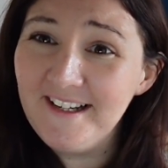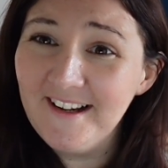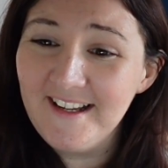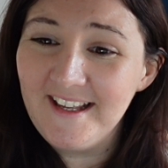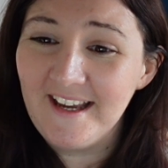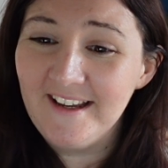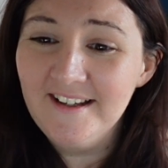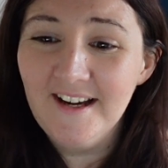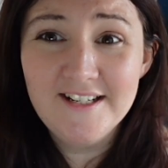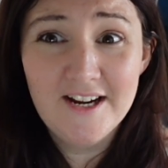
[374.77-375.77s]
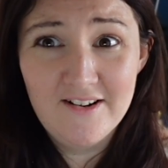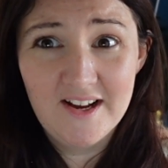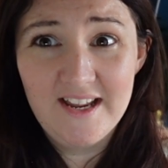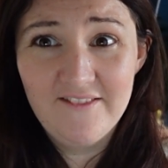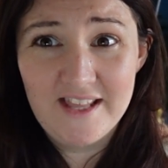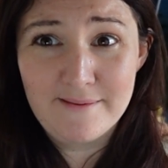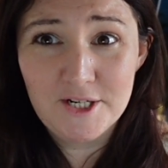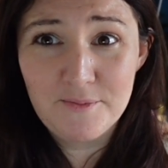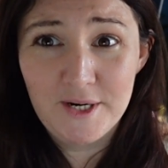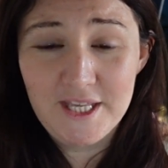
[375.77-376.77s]
like it. I don't like it for that
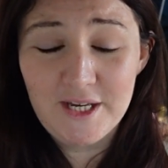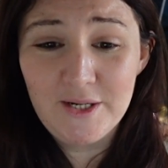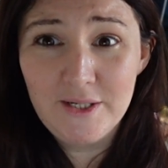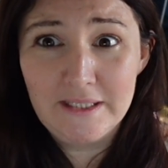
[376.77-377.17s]
much money though.